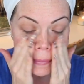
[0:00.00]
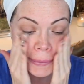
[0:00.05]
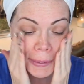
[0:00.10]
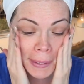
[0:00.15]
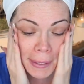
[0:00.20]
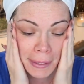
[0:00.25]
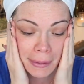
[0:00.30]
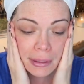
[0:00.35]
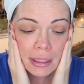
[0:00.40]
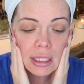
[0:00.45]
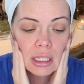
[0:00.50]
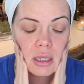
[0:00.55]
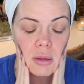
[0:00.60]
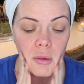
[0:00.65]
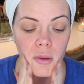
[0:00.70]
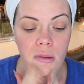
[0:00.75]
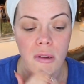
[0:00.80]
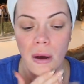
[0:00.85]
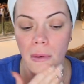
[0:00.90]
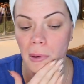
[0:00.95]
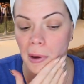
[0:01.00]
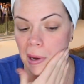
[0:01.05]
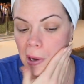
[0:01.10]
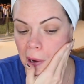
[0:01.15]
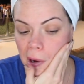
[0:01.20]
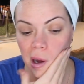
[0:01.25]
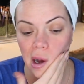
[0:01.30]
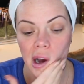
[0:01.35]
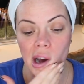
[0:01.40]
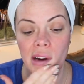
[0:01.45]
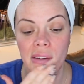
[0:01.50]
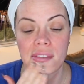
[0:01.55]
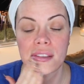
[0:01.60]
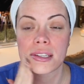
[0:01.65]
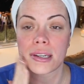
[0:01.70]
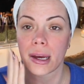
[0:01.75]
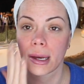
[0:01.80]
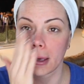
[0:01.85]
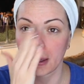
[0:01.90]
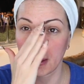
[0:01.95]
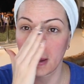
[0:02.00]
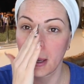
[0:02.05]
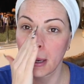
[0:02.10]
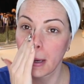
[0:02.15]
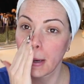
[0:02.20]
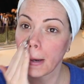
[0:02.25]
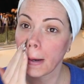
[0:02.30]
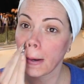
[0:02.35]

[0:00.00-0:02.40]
panned like it was going out of style.